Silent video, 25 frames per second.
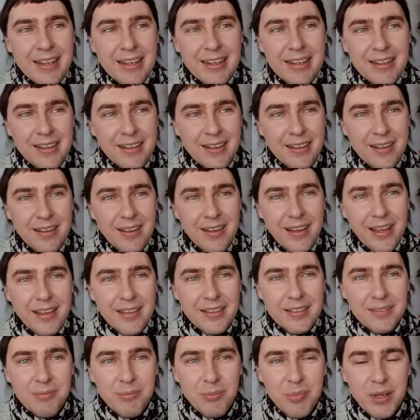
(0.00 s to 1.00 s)

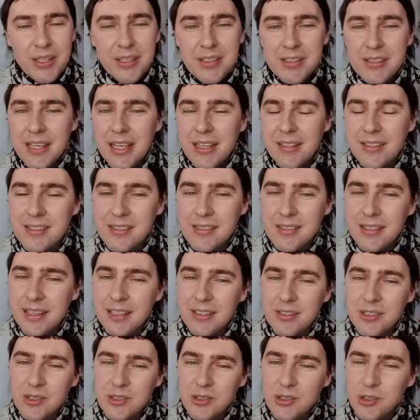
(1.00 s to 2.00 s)
Like when it gets
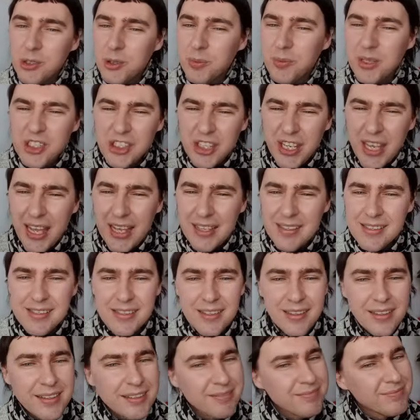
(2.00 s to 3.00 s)
into too much
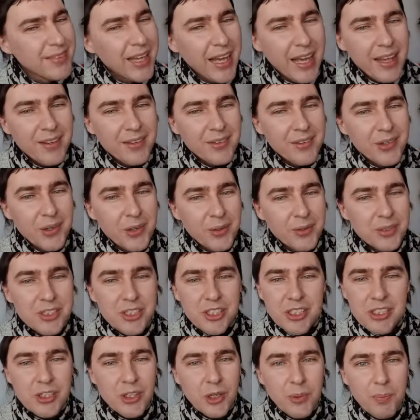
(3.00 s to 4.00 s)
canceling, I don't know. It's
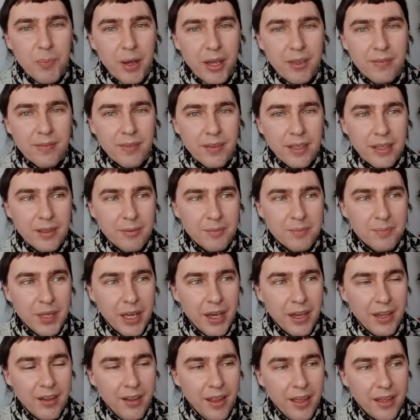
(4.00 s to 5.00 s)
just not my thing.
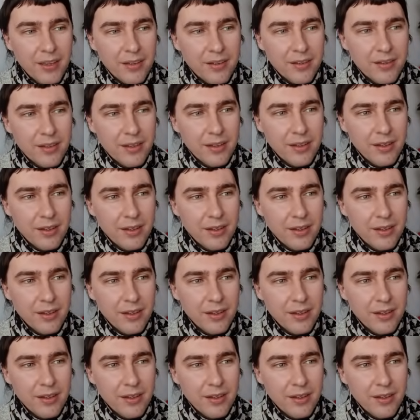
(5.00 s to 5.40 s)
I like